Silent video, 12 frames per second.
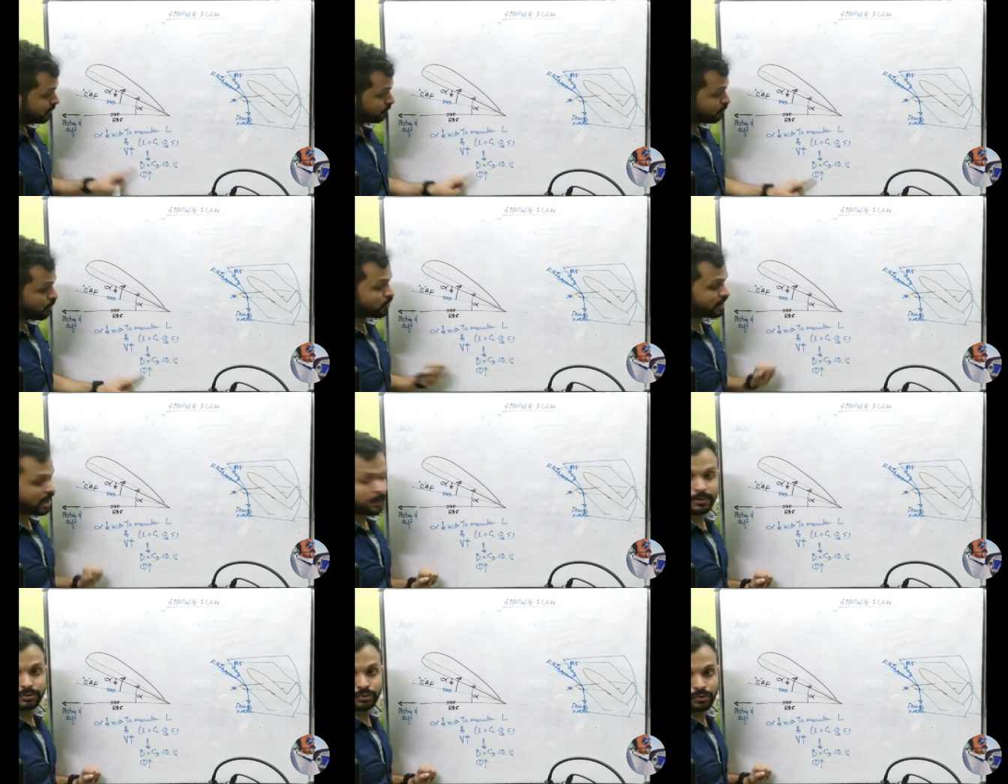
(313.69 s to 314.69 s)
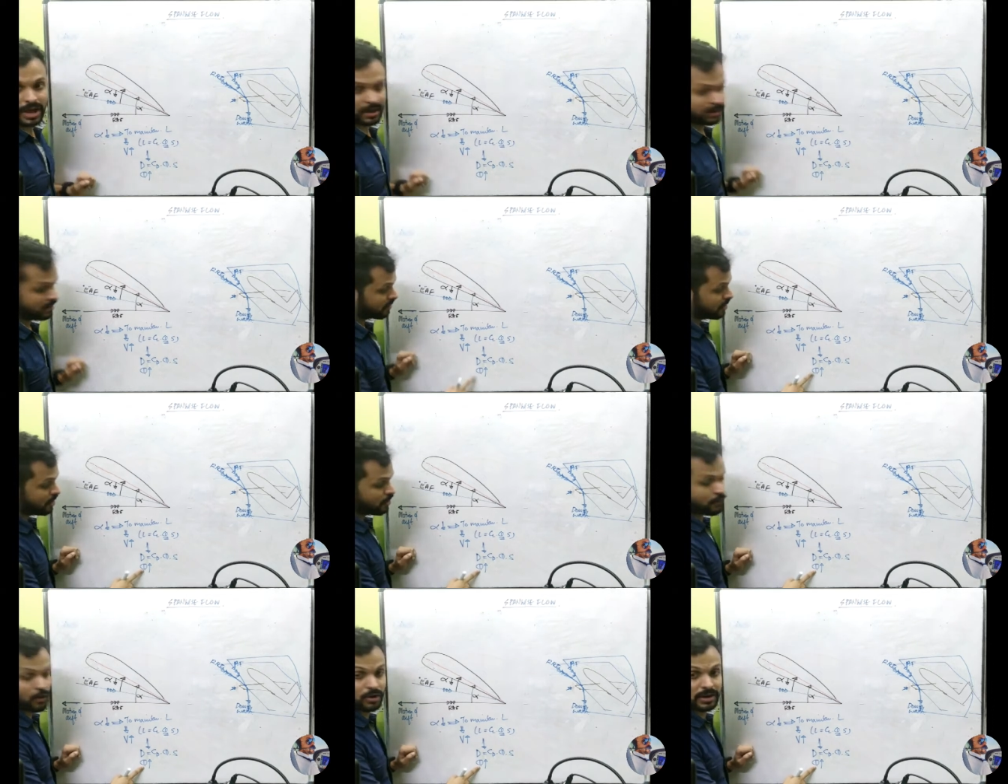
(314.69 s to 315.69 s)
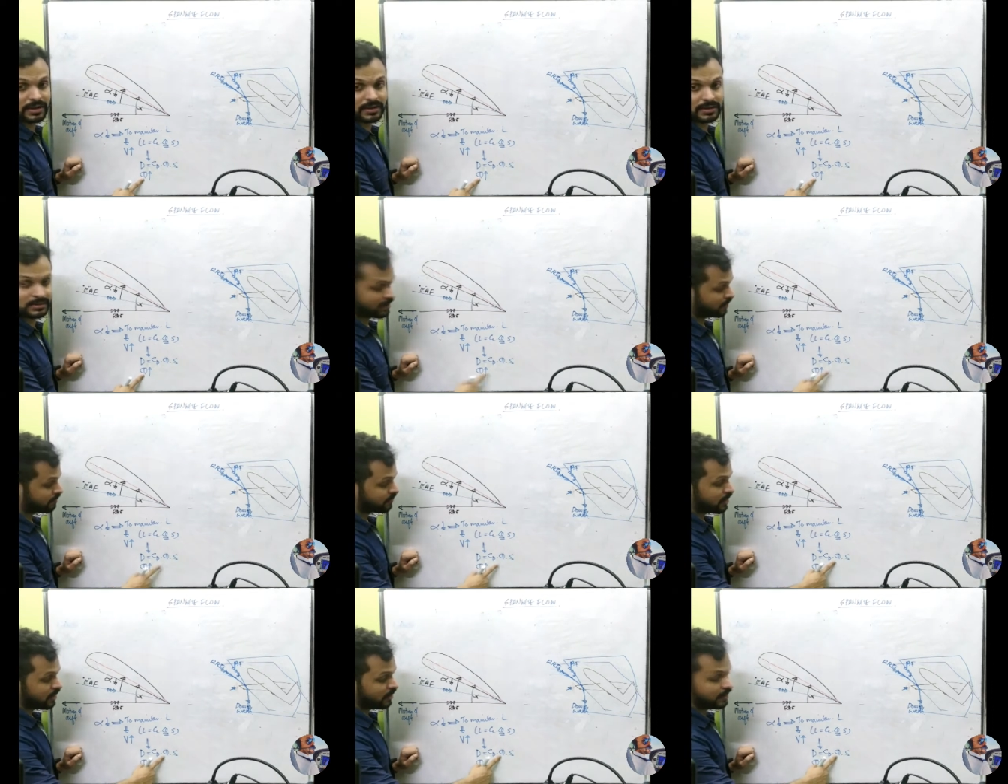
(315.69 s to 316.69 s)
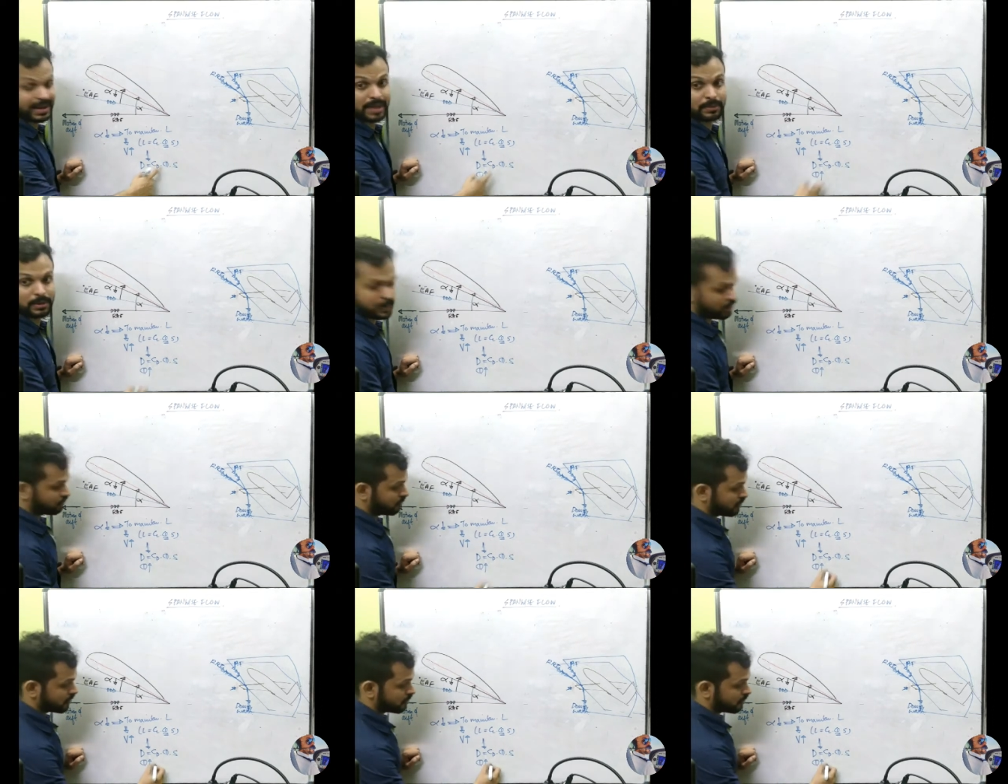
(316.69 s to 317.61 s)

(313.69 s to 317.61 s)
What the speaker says: So what happens to drag here for an increasing dynamic pressure?